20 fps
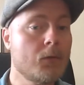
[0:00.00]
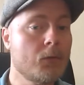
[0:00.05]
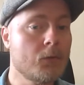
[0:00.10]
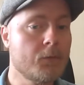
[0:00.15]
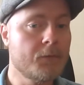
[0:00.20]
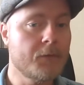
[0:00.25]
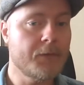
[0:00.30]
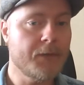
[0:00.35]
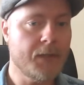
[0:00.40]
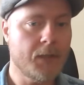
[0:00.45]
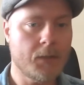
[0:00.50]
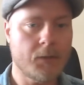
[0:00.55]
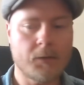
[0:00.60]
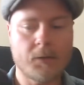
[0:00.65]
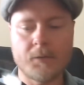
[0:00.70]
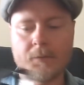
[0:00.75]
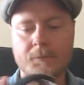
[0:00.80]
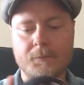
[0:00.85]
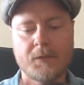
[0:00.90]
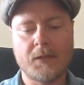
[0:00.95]

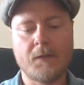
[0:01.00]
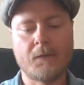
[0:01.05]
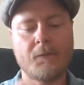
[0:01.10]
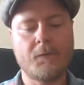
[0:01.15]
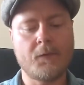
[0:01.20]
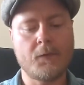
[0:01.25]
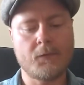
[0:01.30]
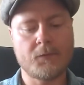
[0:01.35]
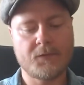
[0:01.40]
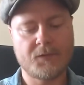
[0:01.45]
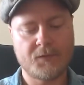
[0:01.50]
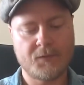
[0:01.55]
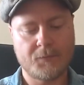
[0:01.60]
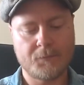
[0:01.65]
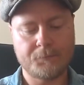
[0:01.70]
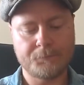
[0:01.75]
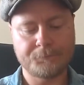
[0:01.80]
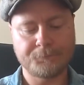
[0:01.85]
over-ear headphones.